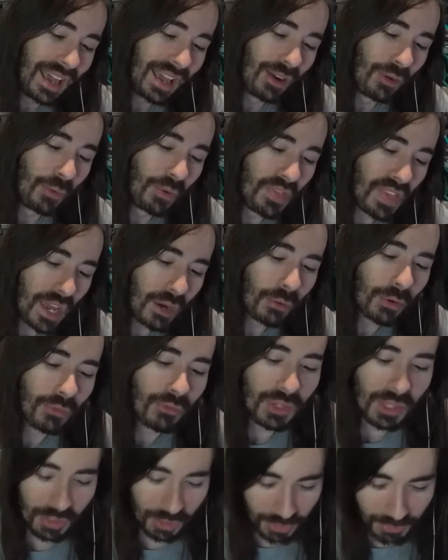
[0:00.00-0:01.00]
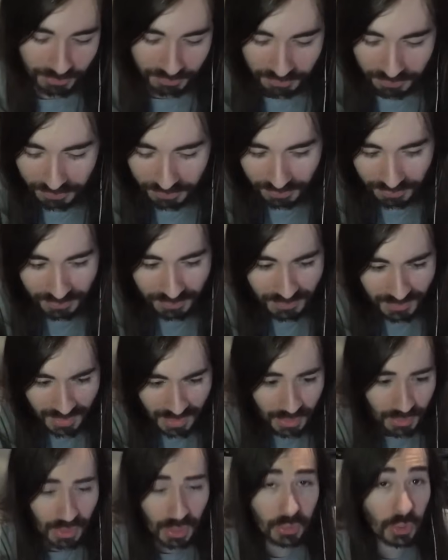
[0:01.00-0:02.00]
When they reveal
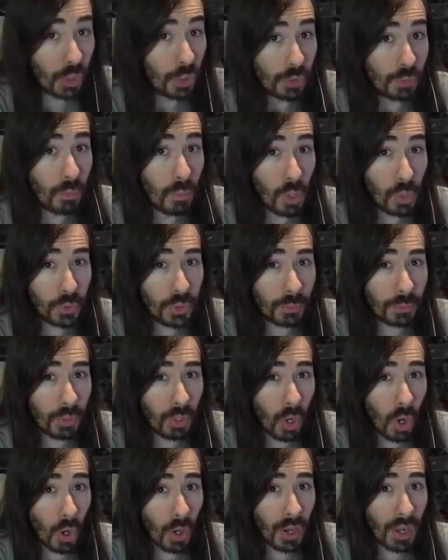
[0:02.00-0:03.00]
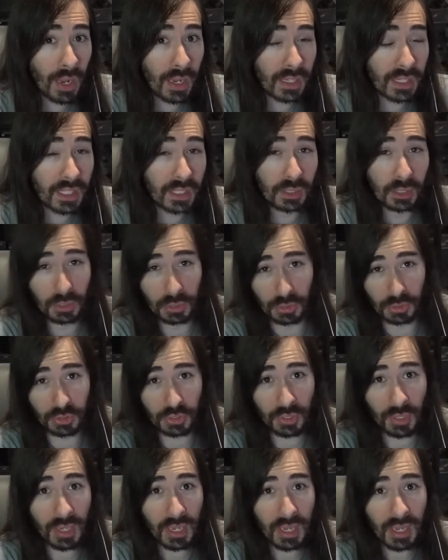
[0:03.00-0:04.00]
that there's multiple Hard Eye
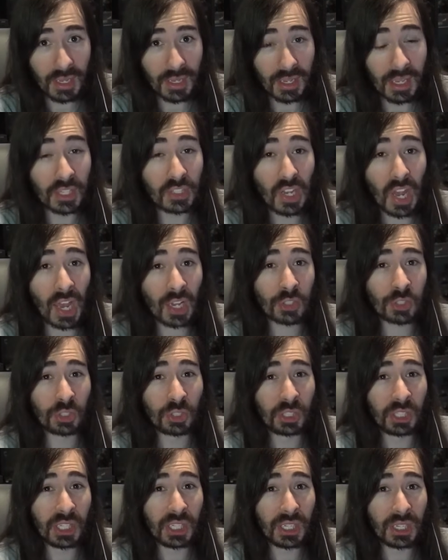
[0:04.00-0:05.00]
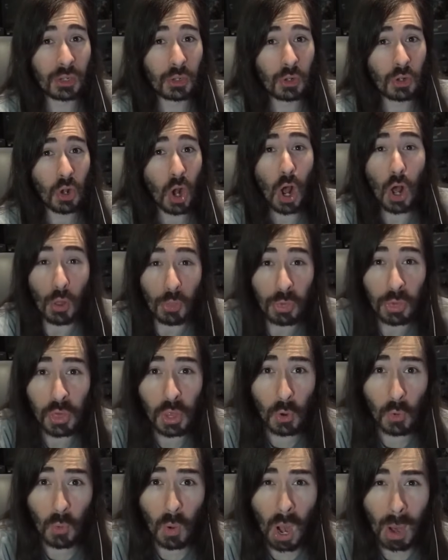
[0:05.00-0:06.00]
killers, it's actually a
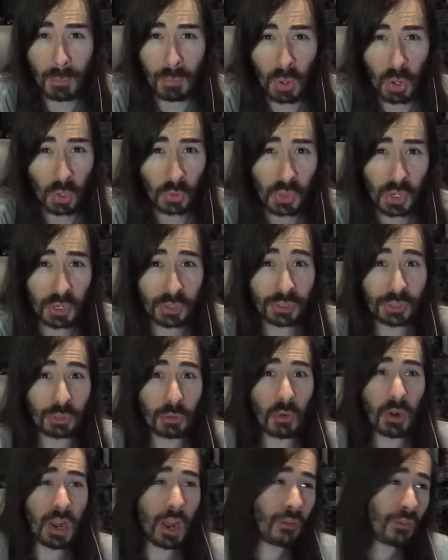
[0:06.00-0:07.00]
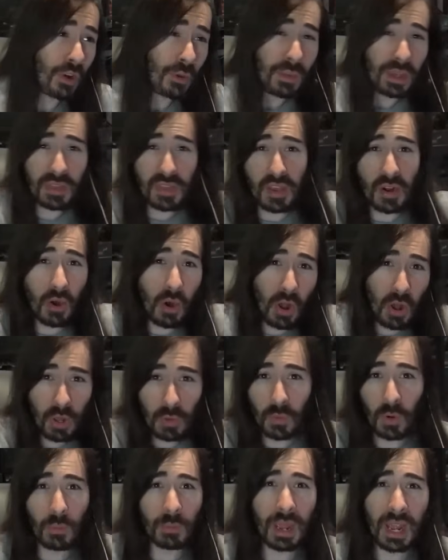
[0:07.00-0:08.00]
throuple. There's 3 of them, and they're all
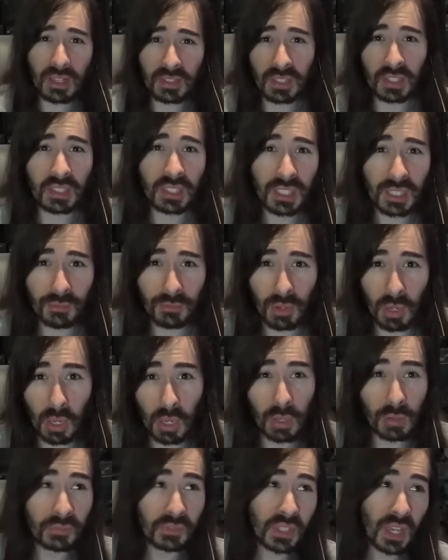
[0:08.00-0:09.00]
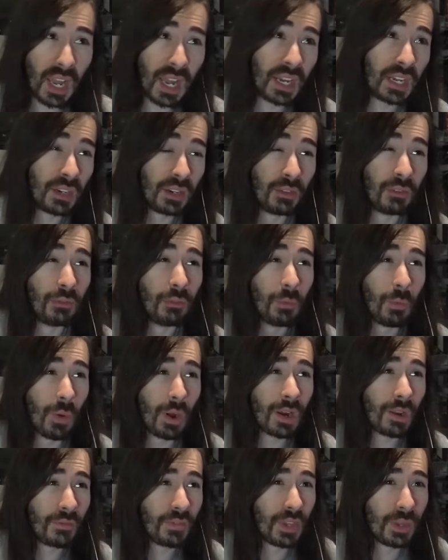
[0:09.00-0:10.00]
romantically involved, kind of.
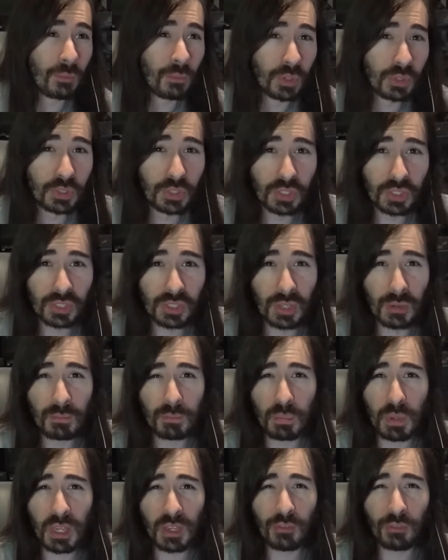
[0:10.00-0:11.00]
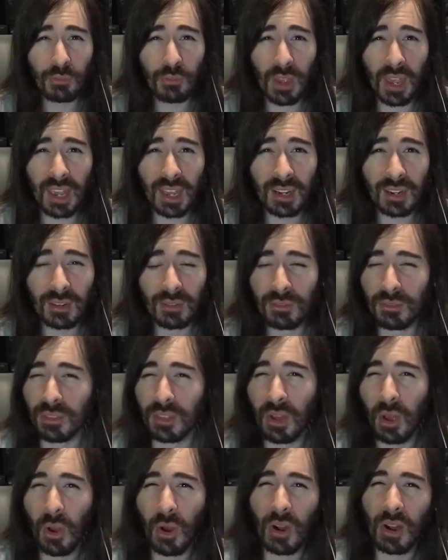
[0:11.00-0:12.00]
One of them was just a big fan of
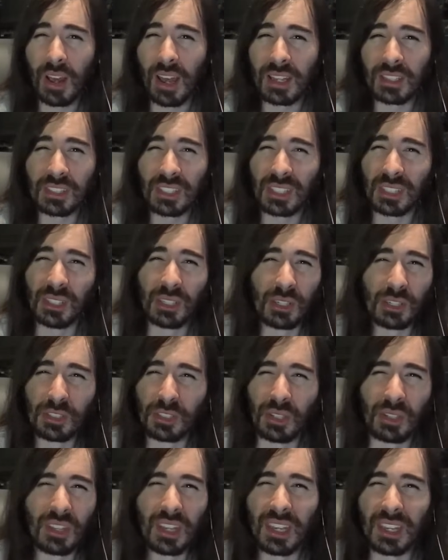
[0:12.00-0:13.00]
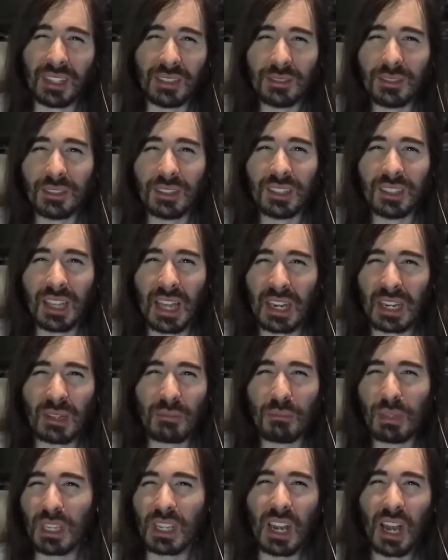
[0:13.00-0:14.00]
the Hard Eyes killer, so they let
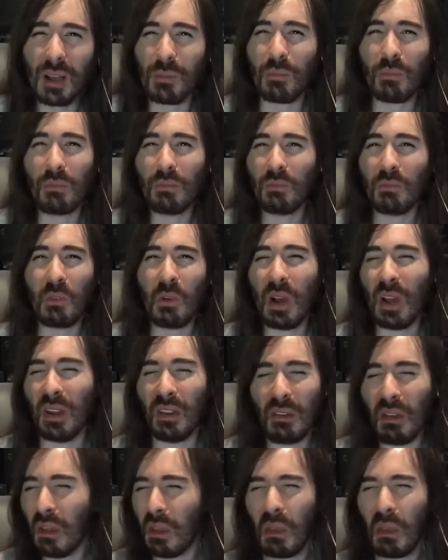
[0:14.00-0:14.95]
him become one.